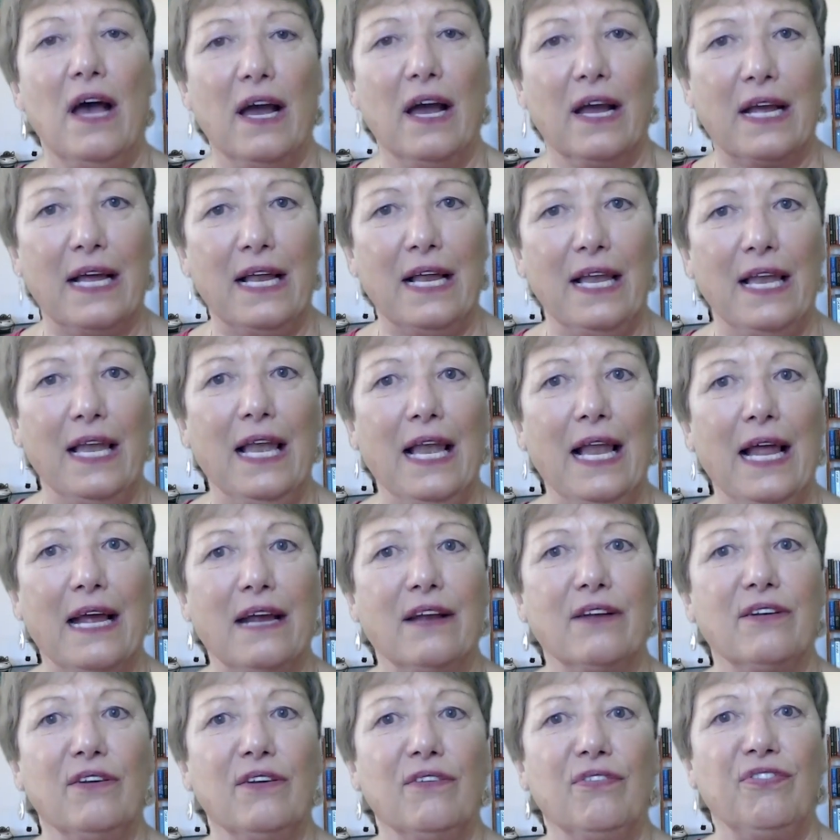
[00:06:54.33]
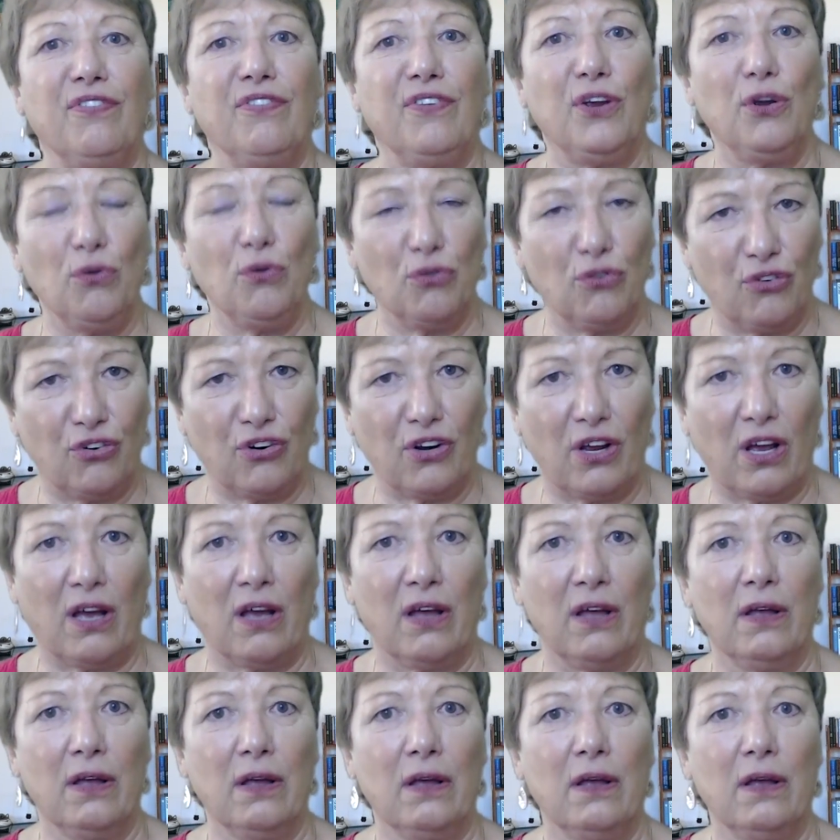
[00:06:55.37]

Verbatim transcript: a collective future,